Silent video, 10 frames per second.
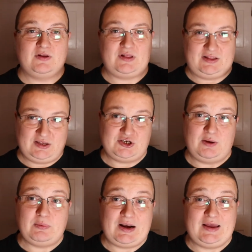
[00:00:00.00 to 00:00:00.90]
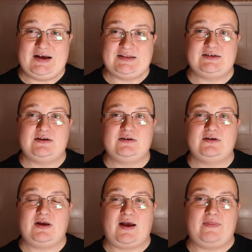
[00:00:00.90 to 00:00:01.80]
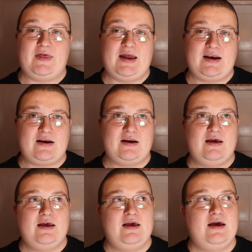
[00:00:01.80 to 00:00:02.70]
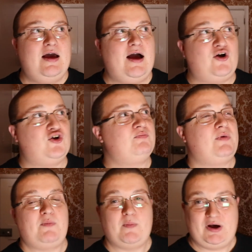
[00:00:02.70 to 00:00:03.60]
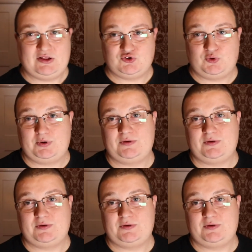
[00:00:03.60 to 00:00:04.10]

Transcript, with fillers: like the shape that I had, and then I couldn't make my mind up.